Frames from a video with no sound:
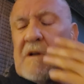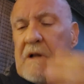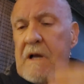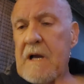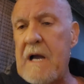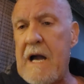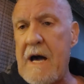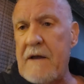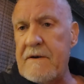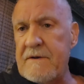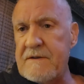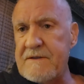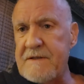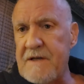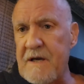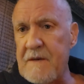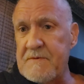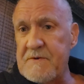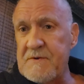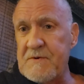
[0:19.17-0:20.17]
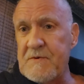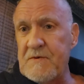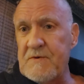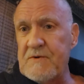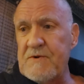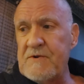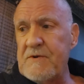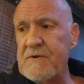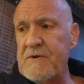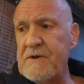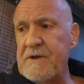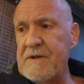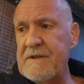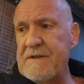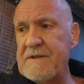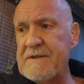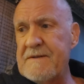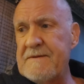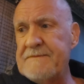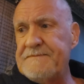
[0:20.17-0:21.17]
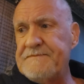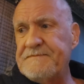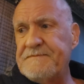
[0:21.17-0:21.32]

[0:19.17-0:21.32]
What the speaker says: How to stop school shootings.